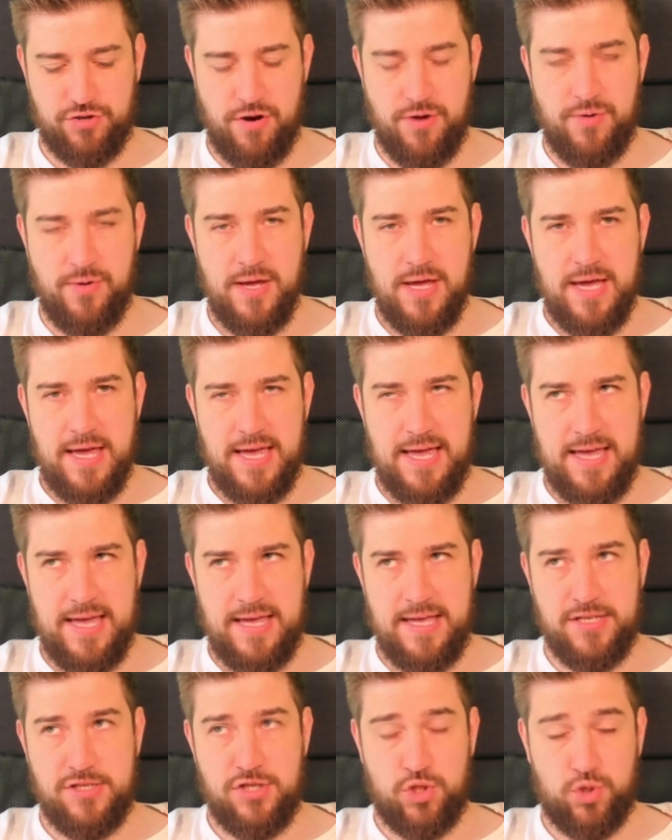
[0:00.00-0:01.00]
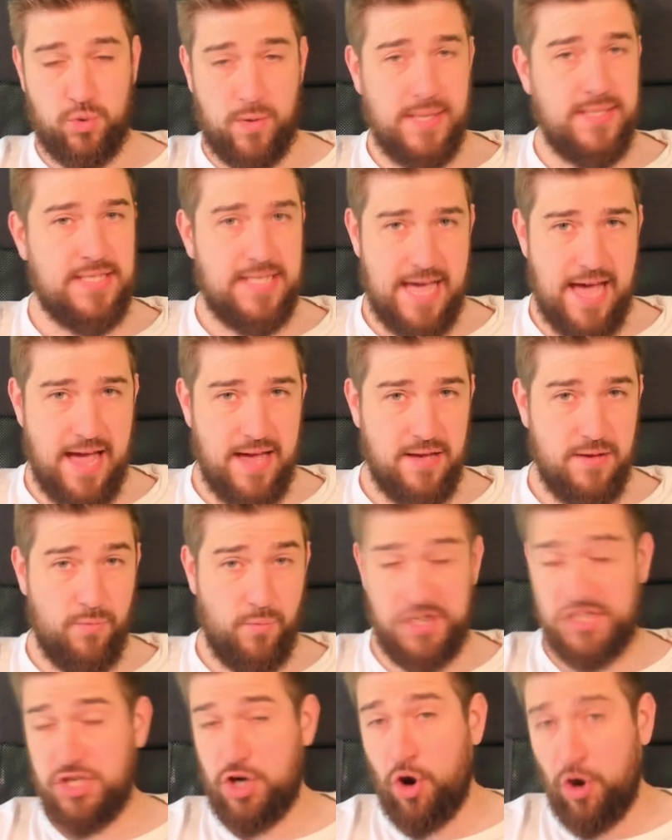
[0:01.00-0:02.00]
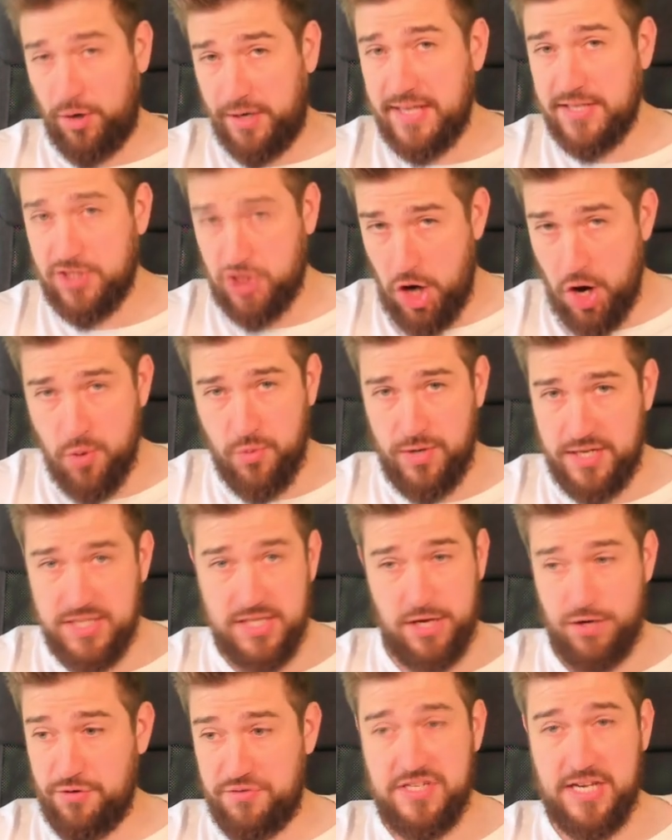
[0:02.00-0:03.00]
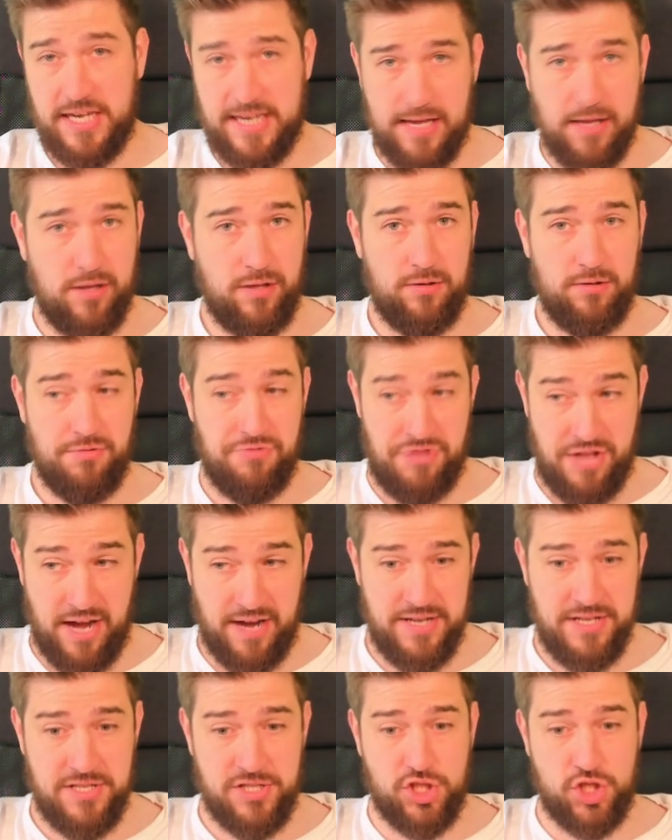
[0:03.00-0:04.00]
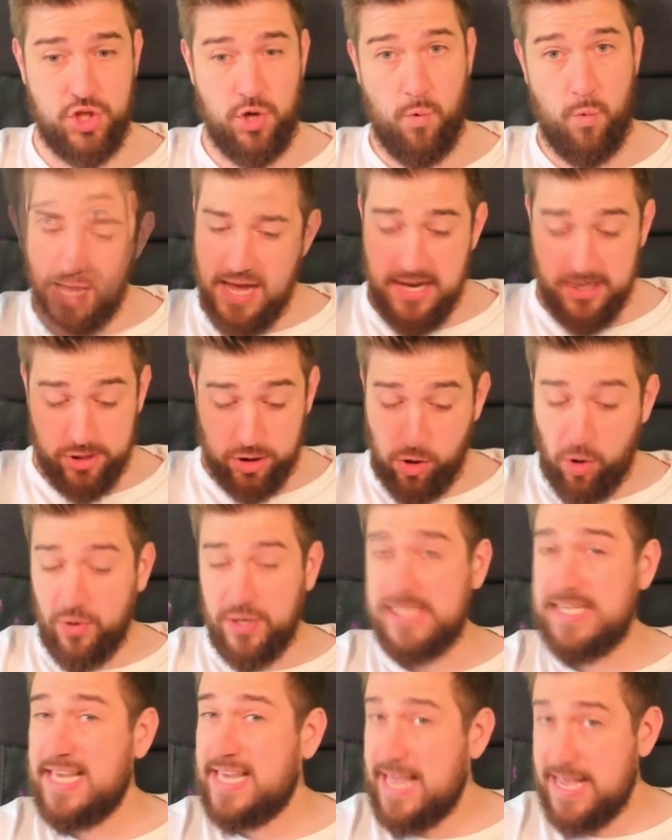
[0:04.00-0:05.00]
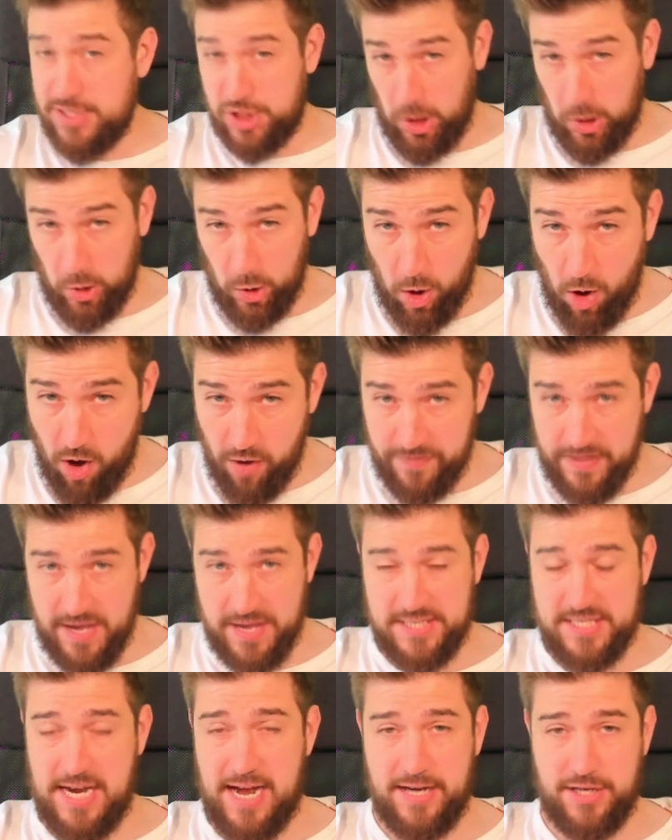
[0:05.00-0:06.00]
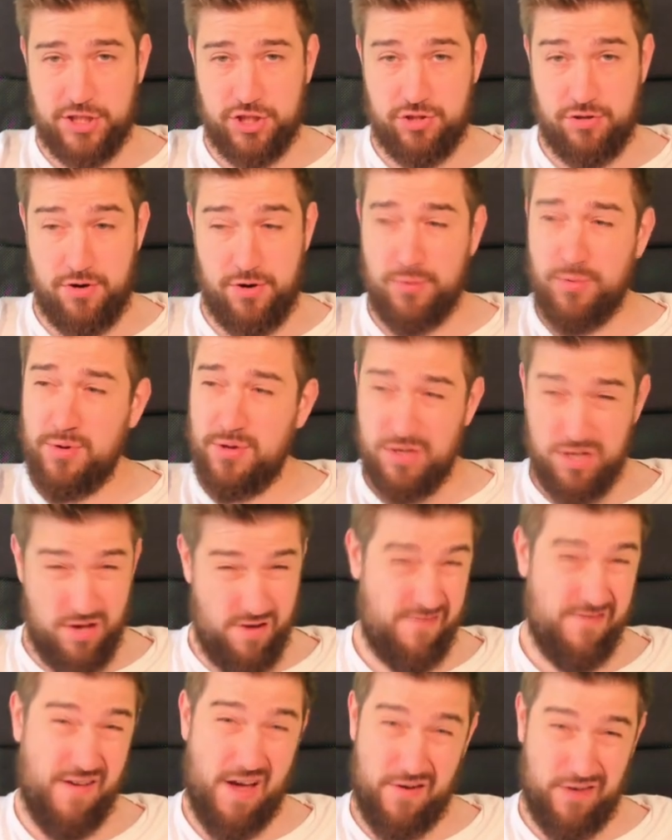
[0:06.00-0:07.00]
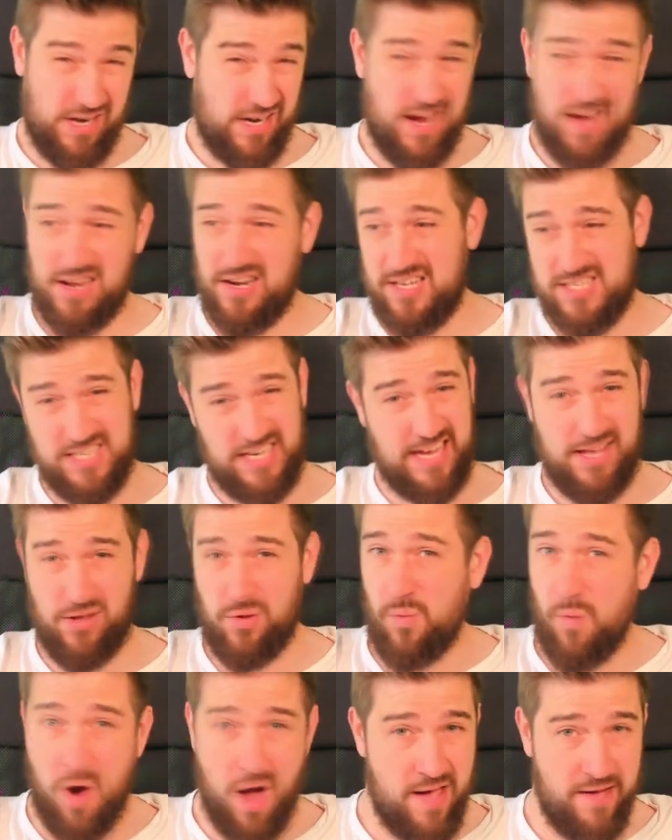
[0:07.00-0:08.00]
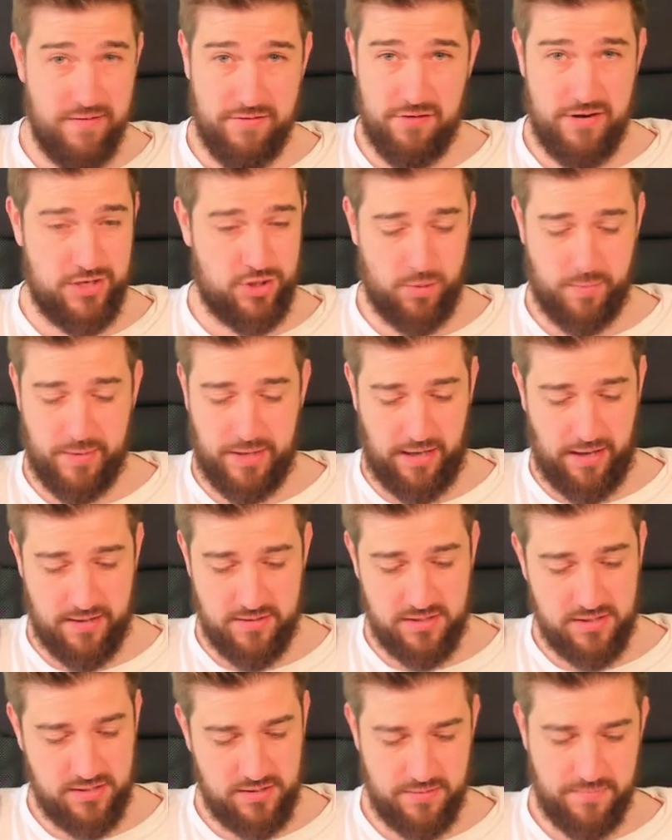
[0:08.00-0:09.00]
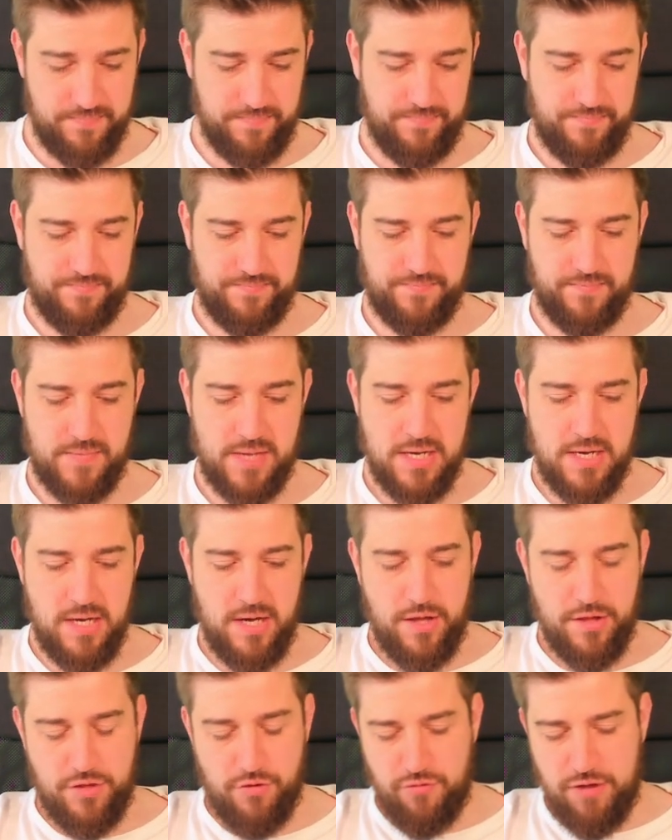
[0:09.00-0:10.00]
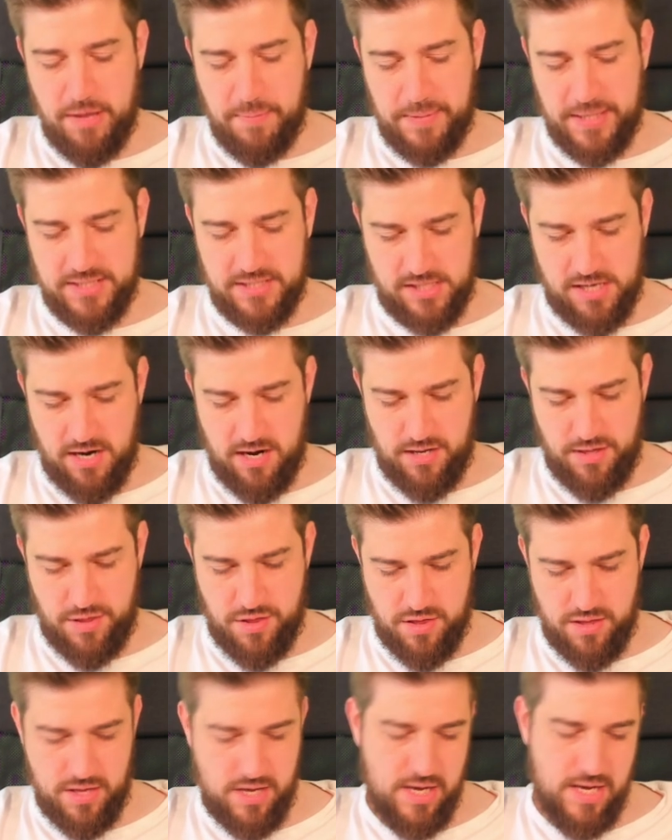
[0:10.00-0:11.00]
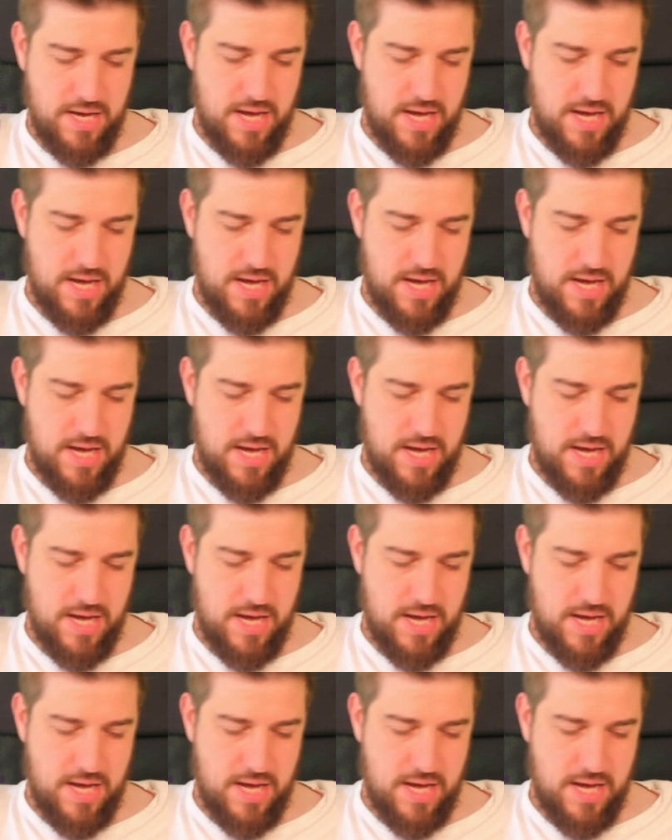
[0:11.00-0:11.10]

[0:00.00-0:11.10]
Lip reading: through, is 28, which on its own is enough to kill knights. As long as he gets a lot of the attacks through, you're very likely to kill whatever it's up against. The Reaping Scythe,